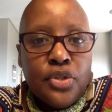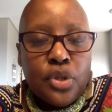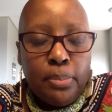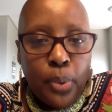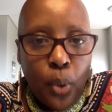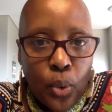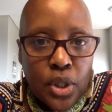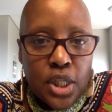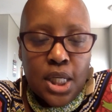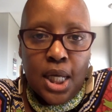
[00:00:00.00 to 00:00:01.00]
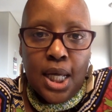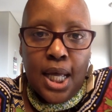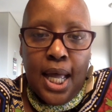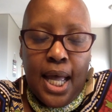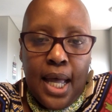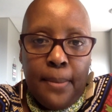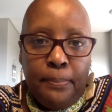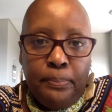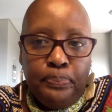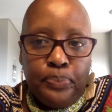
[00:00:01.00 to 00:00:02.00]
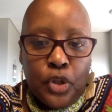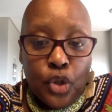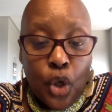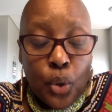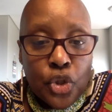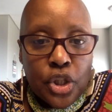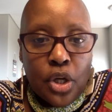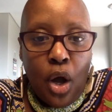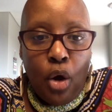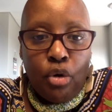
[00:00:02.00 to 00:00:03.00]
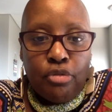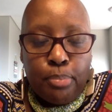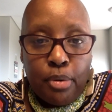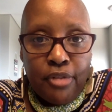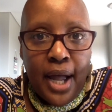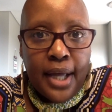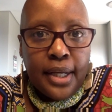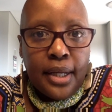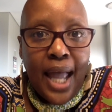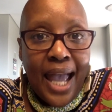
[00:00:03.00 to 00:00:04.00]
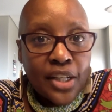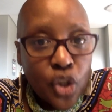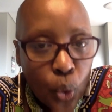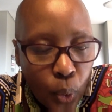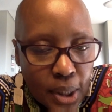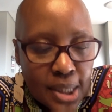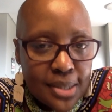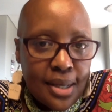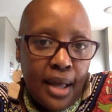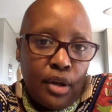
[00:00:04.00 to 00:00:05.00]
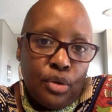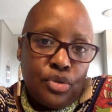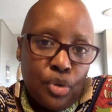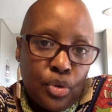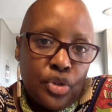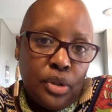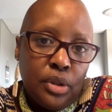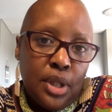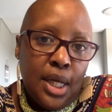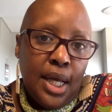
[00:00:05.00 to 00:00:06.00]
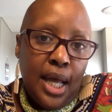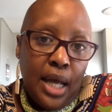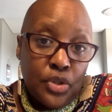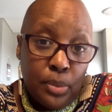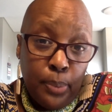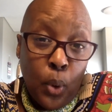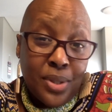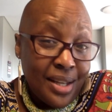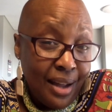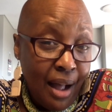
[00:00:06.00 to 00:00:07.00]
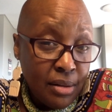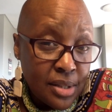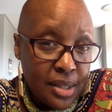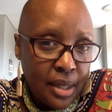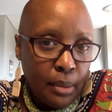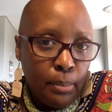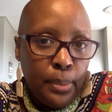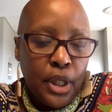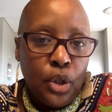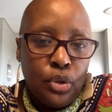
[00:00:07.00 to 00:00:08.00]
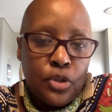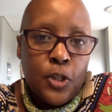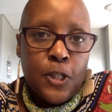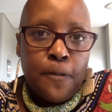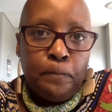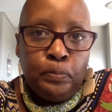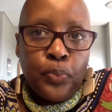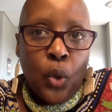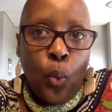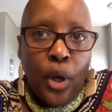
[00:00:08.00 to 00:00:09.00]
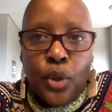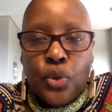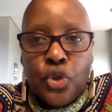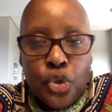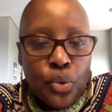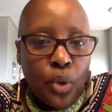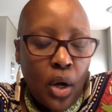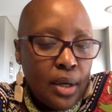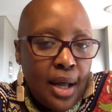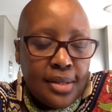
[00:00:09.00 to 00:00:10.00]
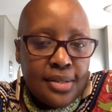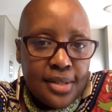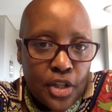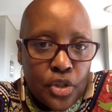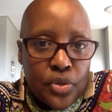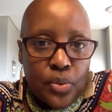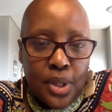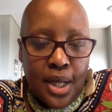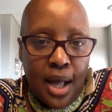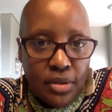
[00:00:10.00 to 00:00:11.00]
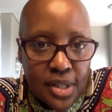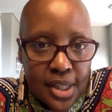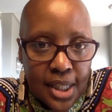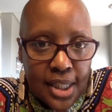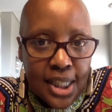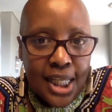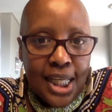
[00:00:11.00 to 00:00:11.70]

support the notion of providing adequate psychosocial support and counseling, because one or two online sessions with a counselor